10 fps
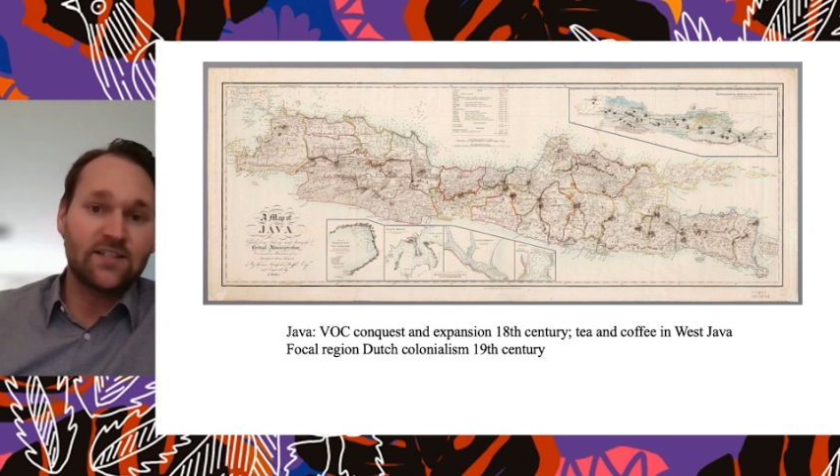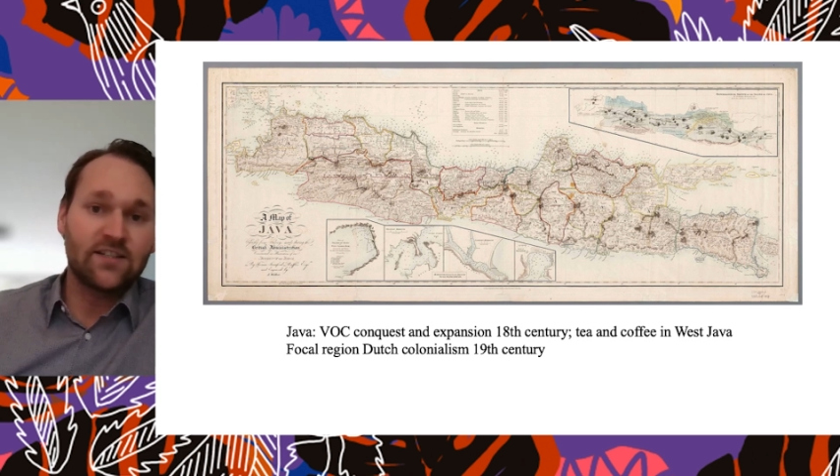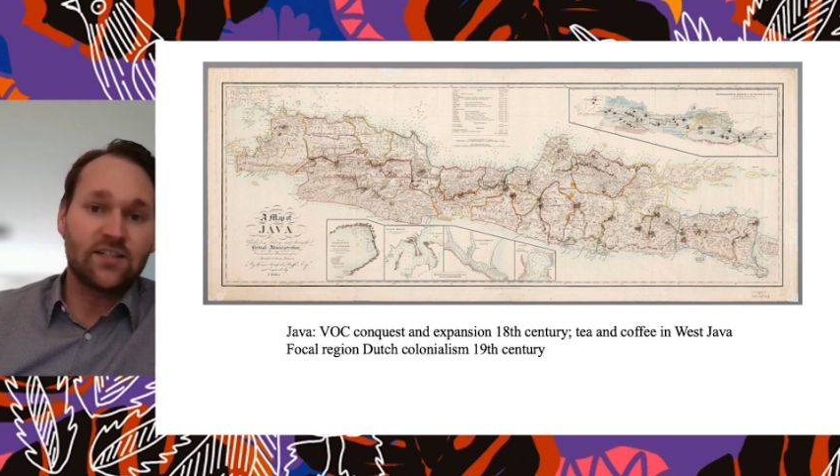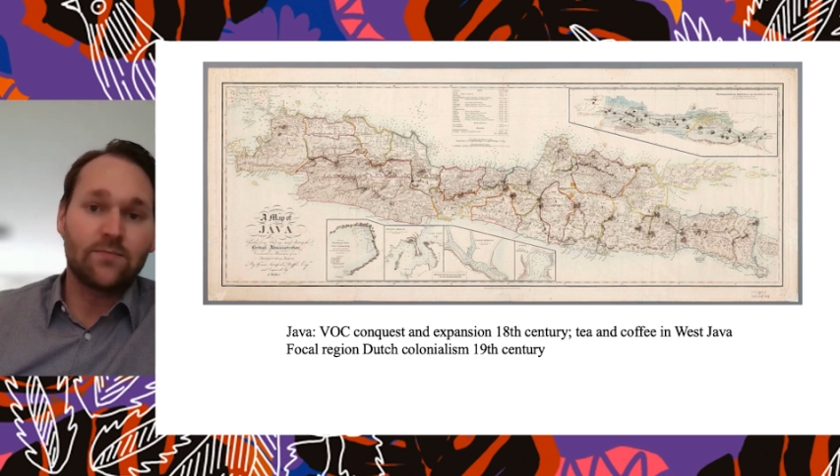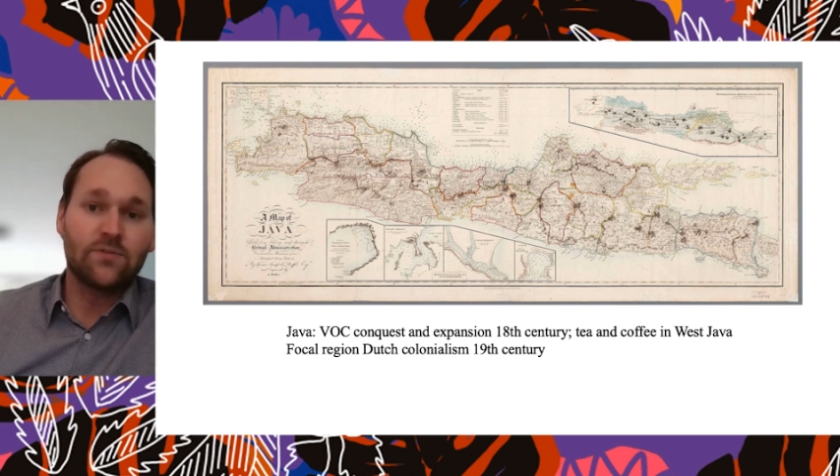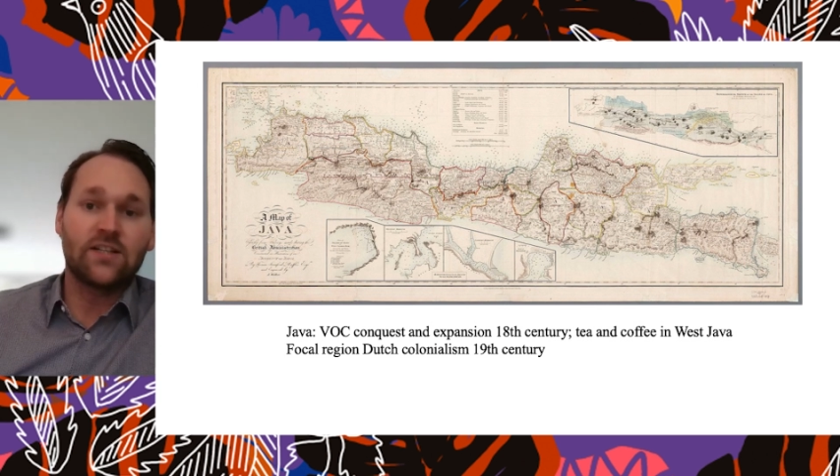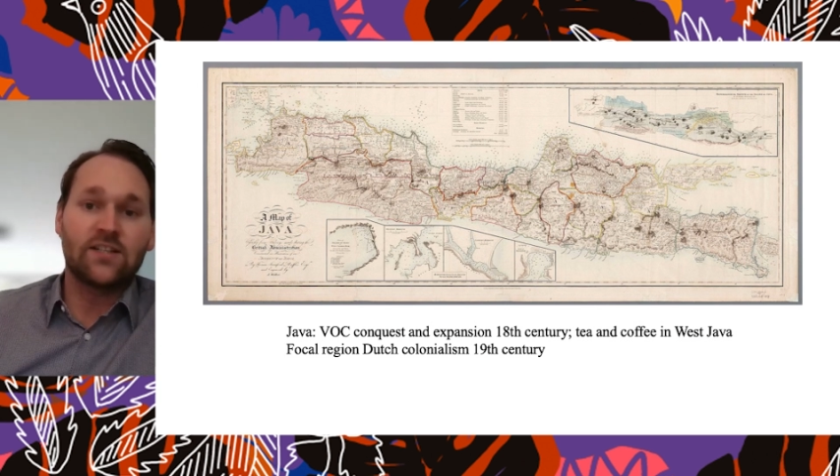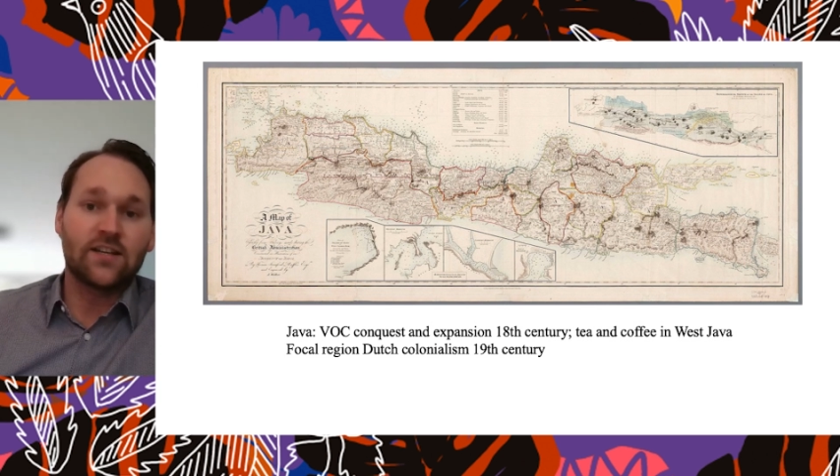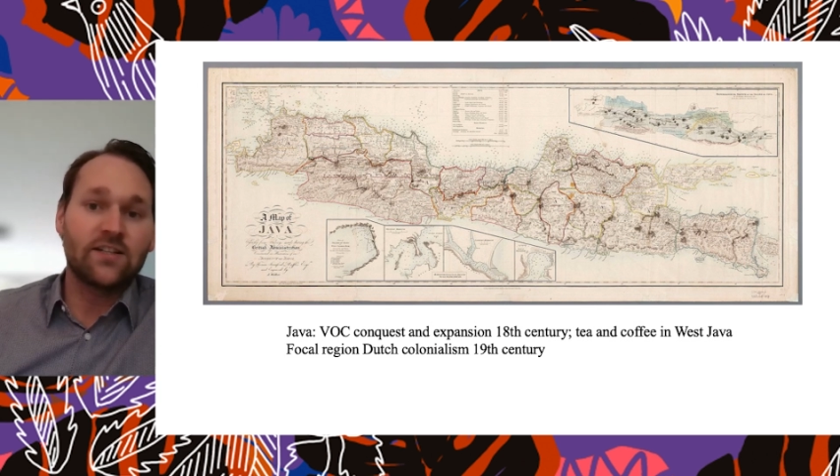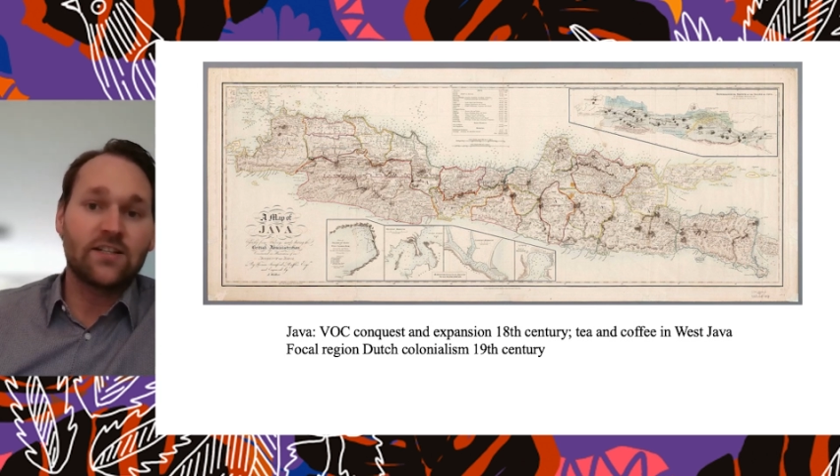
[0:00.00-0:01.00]
systems and
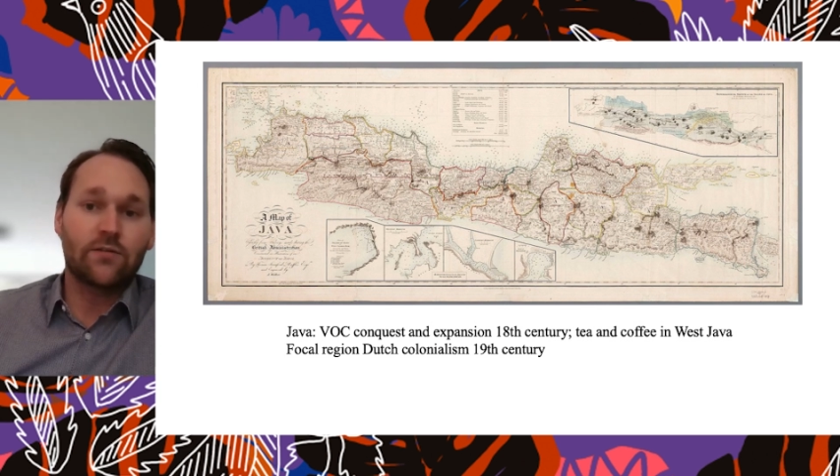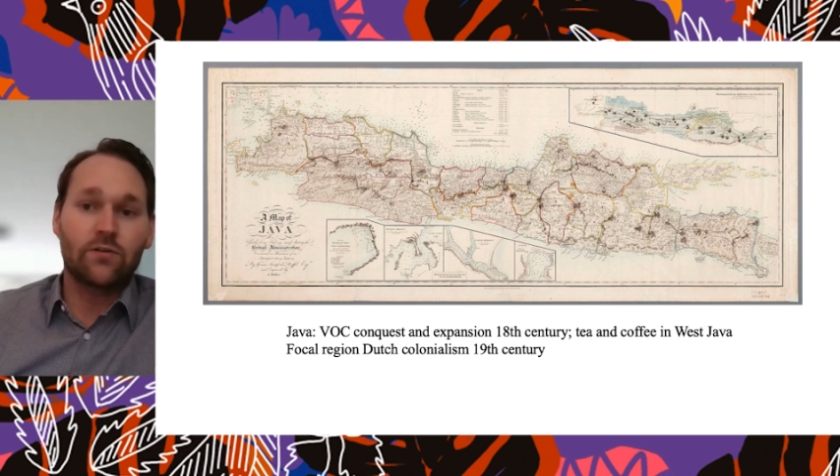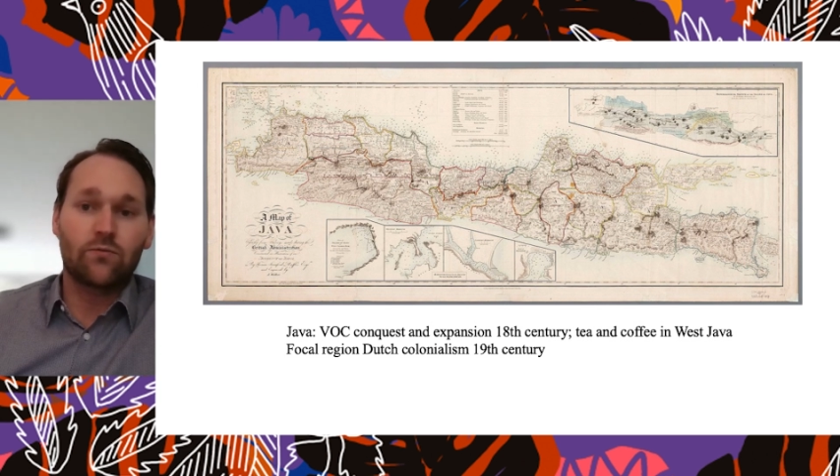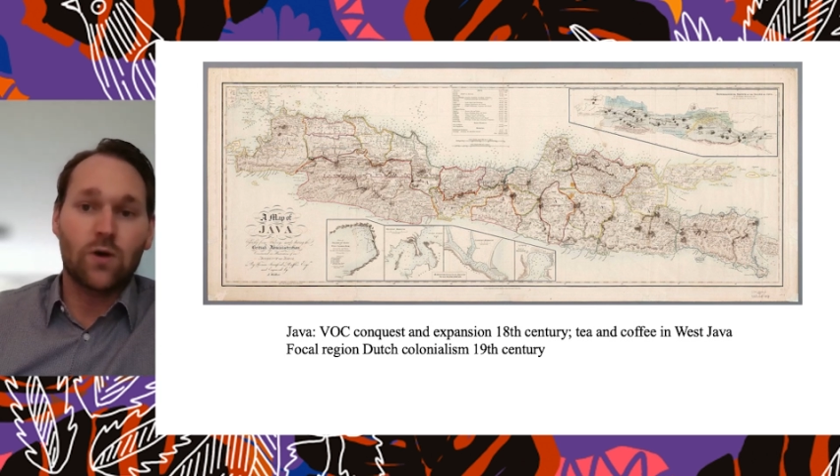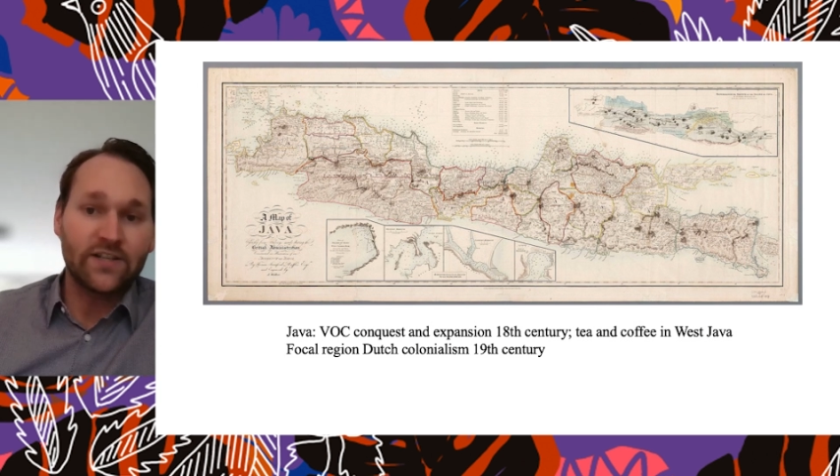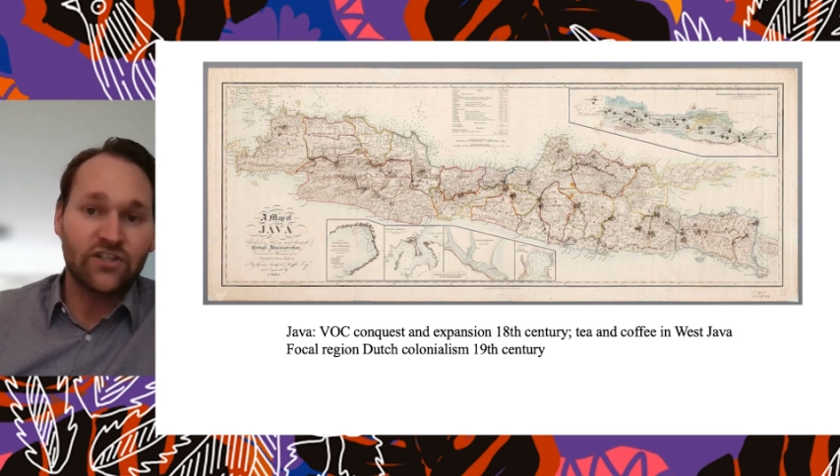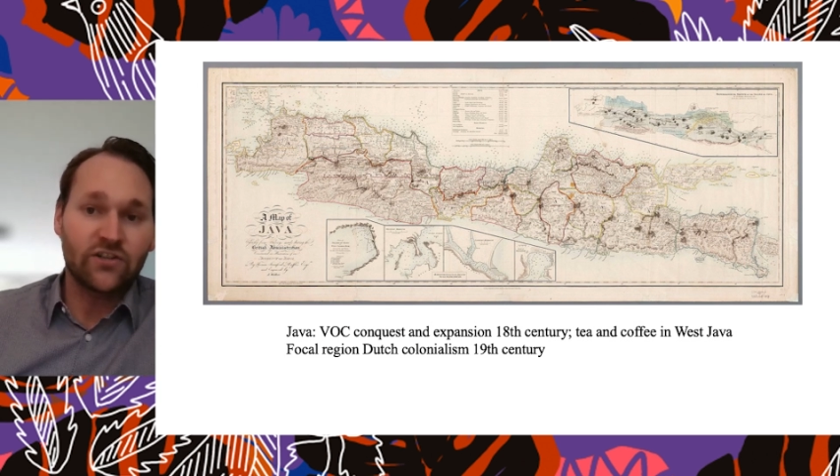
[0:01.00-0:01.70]
sedentary rice